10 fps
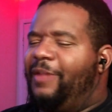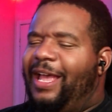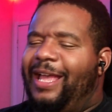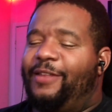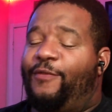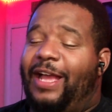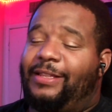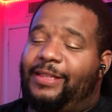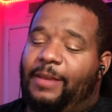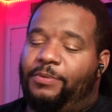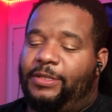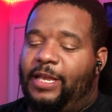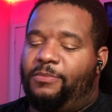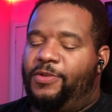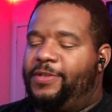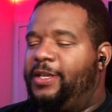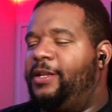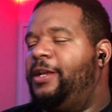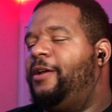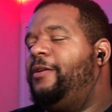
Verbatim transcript: And the fact that they put that music in there,